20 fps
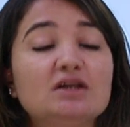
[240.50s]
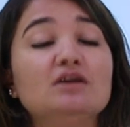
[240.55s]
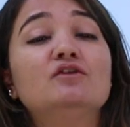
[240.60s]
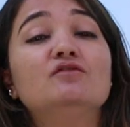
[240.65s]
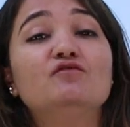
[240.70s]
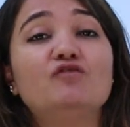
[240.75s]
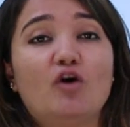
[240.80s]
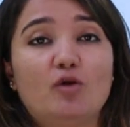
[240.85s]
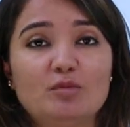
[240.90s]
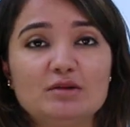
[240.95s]
in a
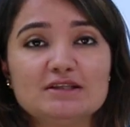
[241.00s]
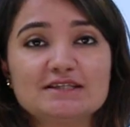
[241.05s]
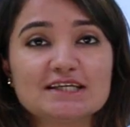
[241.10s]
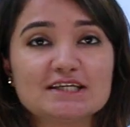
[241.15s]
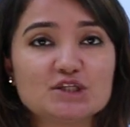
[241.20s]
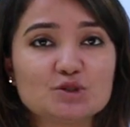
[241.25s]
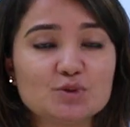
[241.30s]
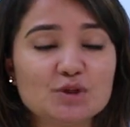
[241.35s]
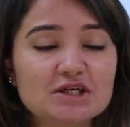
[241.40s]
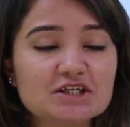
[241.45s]
formal
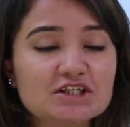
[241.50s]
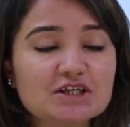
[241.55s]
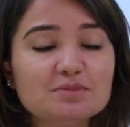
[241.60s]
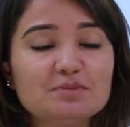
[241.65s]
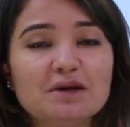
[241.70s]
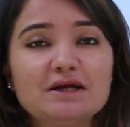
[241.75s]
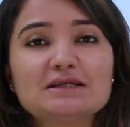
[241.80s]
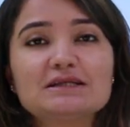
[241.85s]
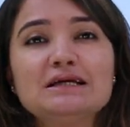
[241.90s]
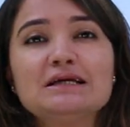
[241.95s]
situation
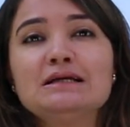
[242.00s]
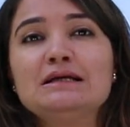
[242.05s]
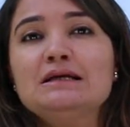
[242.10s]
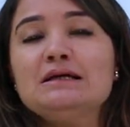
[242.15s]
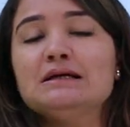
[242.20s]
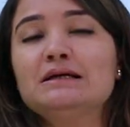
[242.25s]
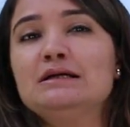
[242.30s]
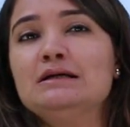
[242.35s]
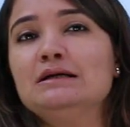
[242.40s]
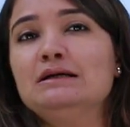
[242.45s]
but
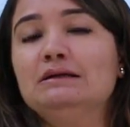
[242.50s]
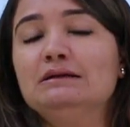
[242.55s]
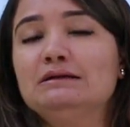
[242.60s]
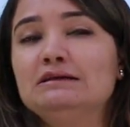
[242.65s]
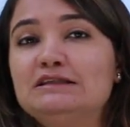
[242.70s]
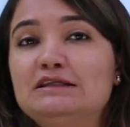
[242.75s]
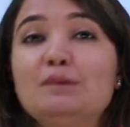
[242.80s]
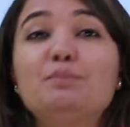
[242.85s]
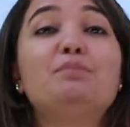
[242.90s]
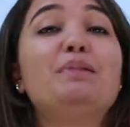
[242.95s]

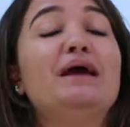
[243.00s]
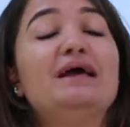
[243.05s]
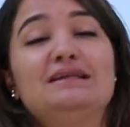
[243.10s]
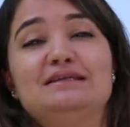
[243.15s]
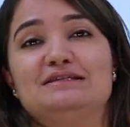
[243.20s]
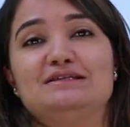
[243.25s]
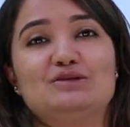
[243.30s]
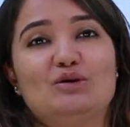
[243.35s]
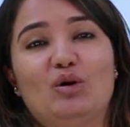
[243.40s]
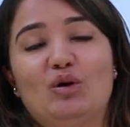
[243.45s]

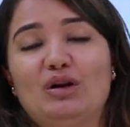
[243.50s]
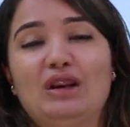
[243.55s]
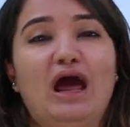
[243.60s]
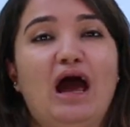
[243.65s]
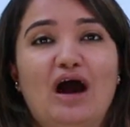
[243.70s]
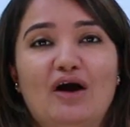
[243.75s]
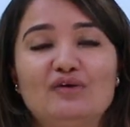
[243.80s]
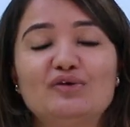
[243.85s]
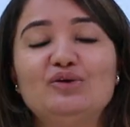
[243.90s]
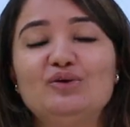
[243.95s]
depends on
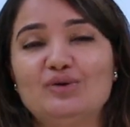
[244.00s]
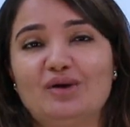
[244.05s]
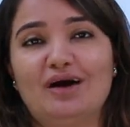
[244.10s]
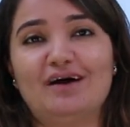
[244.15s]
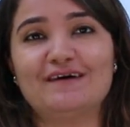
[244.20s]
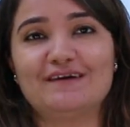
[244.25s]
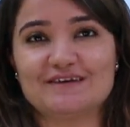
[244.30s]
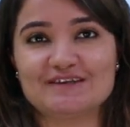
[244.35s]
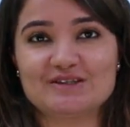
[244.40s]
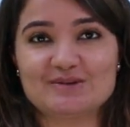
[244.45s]
how you
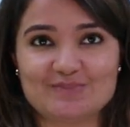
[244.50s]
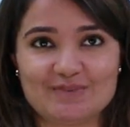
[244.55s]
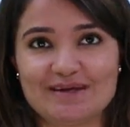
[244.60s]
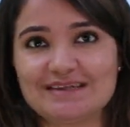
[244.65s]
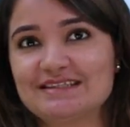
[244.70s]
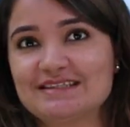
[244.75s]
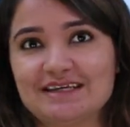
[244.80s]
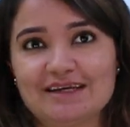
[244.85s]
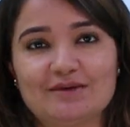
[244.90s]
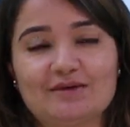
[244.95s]
are
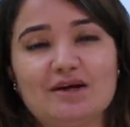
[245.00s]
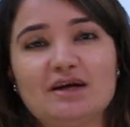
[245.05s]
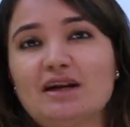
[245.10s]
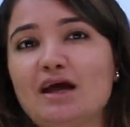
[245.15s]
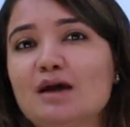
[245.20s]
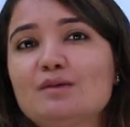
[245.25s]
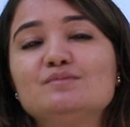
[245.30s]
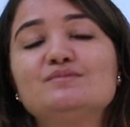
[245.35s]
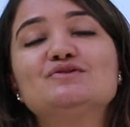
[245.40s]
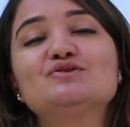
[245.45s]
expressing it right
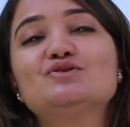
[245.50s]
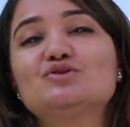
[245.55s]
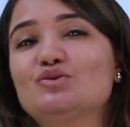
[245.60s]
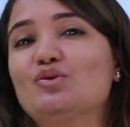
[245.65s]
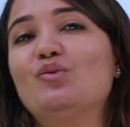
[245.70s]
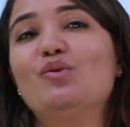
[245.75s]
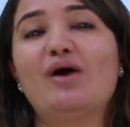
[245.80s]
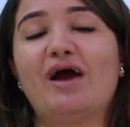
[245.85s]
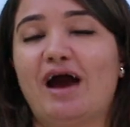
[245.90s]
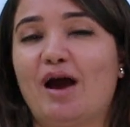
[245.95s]
i'm
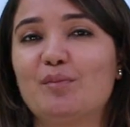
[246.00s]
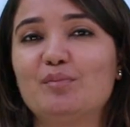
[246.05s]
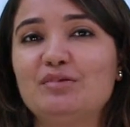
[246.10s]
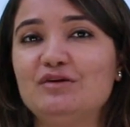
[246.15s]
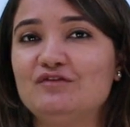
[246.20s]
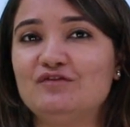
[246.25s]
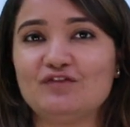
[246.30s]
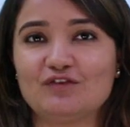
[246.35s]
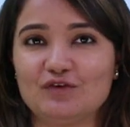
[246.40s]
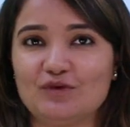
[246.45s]
so
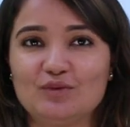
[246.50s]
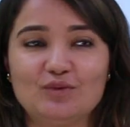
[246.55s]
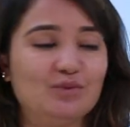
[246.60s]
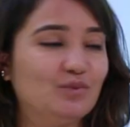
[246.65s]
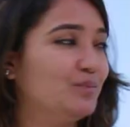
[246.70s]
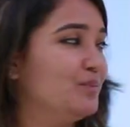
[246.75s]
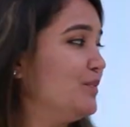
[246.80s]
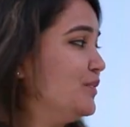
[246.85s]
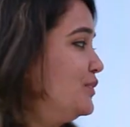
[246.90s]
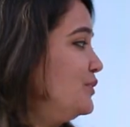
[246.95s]
happy for you
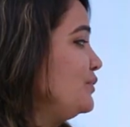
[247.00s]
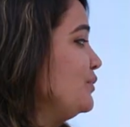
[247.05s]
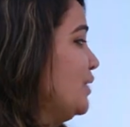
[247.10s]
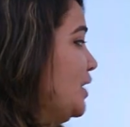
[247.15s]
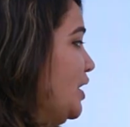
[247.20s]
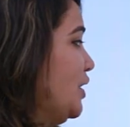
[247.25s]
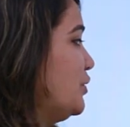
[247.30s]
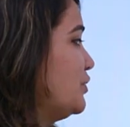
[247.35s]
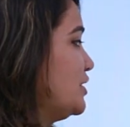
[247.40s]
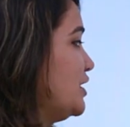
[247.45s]

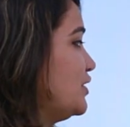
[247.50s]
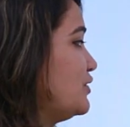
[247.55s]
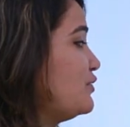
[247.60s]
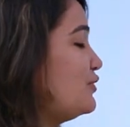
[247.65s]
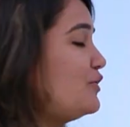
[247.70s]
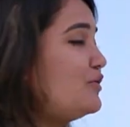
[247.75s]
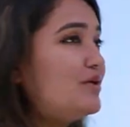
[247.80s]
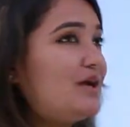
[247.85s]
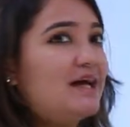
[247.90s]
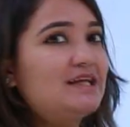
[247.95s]
okay
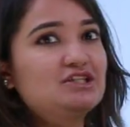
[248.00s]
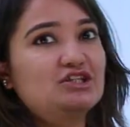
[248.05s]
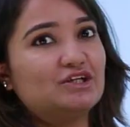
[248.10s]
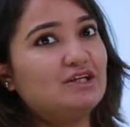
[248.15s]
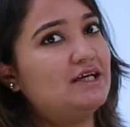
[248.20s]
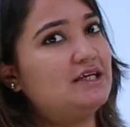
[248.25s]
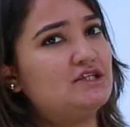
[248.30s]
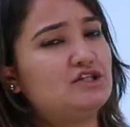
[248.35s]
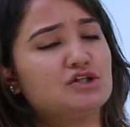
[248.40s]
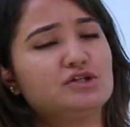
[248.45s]

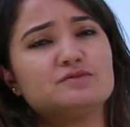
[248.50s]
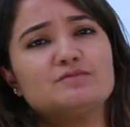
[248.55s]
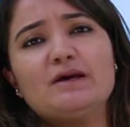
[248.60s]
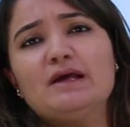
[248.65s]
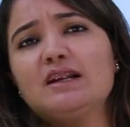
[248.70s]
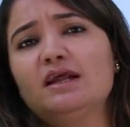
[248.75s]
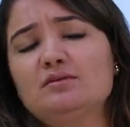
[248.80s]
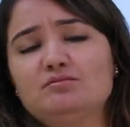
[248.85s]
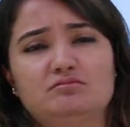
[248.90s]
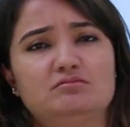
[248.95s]
congratulations
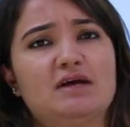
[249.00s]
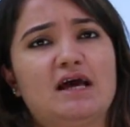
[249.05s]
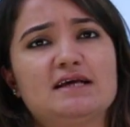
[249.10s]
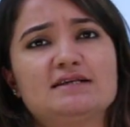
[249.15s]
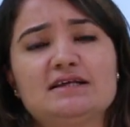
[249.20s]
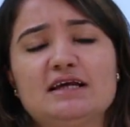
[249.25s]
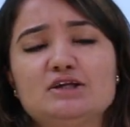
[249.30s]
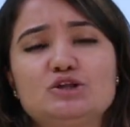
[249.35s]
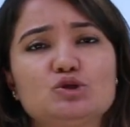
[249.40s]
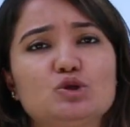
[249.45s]
well
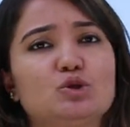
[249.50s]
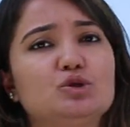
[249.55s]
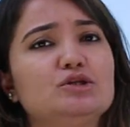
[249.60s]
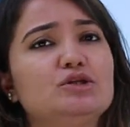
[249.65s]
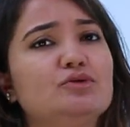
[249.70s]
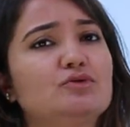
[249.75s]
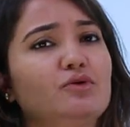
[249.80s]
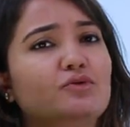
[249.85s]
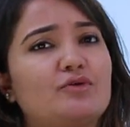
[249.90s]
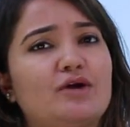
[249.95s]
as i told
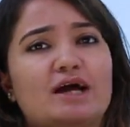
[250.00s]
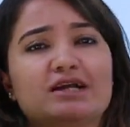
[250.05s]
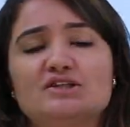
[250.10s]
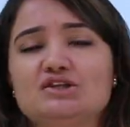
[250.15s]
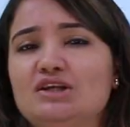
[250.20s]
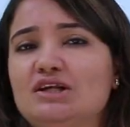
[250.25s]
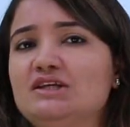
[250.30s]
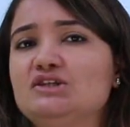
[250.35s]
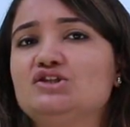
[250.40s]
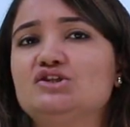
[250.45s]
you
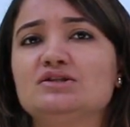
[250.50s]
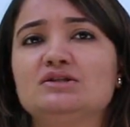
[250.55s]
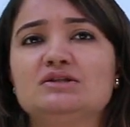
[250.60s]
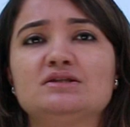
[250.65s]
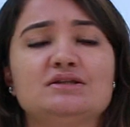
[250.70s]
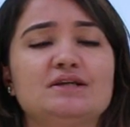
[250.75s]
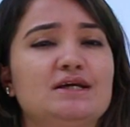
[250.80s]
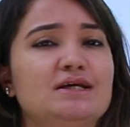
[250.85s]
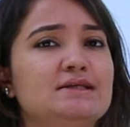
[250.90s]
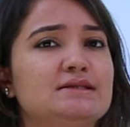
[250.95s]

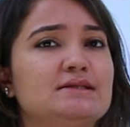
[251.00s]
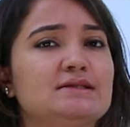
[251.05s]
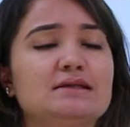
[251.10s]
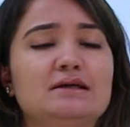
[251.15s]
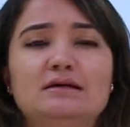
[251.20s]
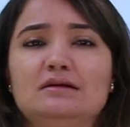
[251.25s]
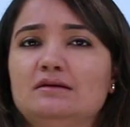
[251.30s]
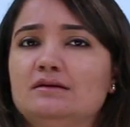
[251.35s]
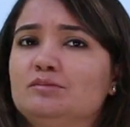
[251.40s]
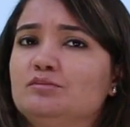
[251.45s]
congratulations is
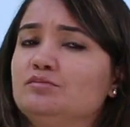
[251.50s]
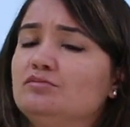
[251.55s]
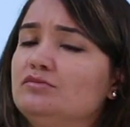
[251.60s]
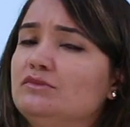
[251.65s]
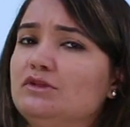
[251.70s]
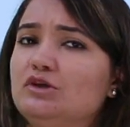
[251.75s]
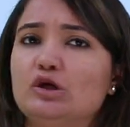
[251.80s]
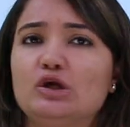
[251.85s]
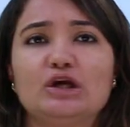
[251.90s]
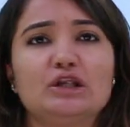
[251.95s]

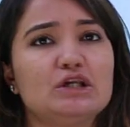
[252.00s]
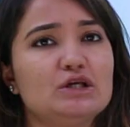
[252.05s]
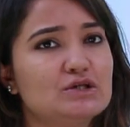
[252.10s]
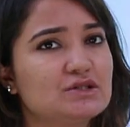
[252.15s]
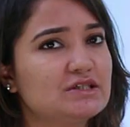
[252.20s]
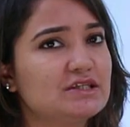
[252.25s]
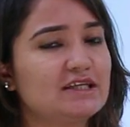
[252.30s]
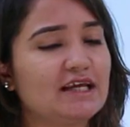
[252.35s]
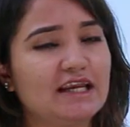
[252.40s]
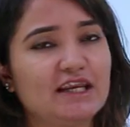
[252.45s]
you can
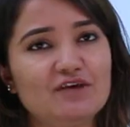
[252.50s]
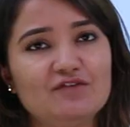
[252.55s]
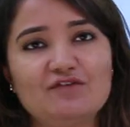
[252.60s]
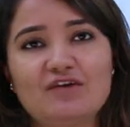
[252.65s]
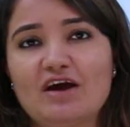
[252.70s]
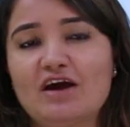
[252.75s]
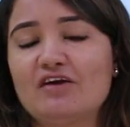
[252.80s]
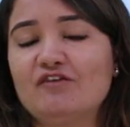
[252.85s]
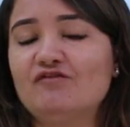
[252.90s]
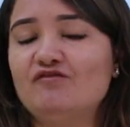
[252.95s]
use it
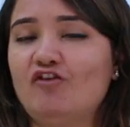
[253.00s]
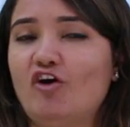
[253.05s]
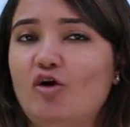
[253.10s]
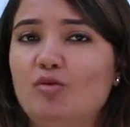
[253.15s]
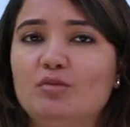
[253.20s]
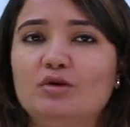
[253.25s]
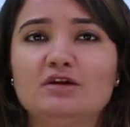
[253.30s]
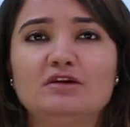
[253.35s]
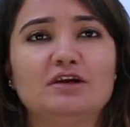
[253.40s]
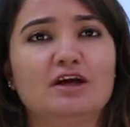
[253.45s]
anywhere
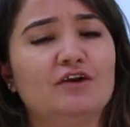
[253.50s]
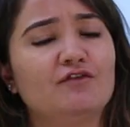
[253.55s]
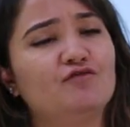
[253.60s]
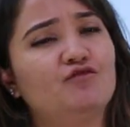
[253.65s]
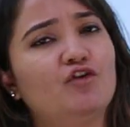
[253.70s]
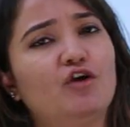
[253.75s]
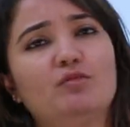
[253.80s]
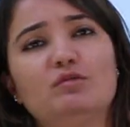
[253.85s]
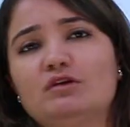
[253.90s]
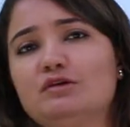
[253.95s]
formal
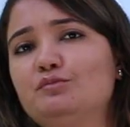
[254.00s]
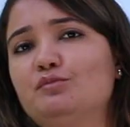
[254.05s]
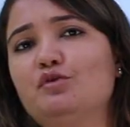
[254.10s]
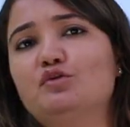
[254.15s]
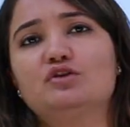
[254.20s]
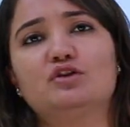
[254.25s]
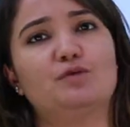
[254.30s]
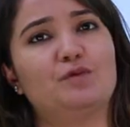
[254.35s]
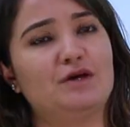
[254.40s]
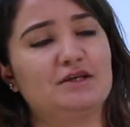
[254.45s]
informal
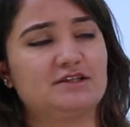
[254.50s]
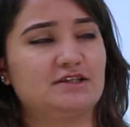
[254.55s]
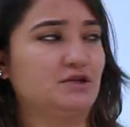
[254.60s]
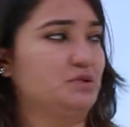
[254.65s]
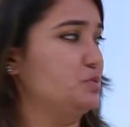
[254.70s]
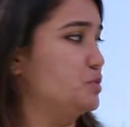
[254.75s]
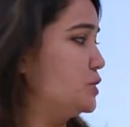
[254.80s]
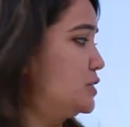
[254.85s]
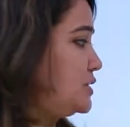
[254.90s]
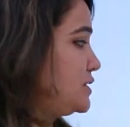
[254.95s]
both the ways
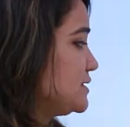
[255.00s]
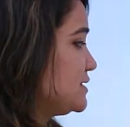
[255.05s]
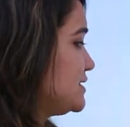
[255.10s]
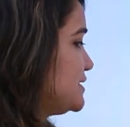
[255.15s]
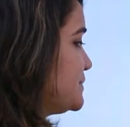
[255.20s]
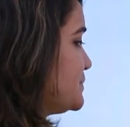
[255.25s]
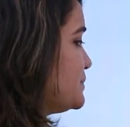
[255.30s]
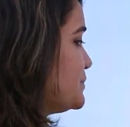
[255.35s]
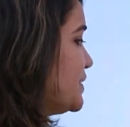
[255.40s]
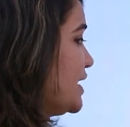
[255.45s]
it works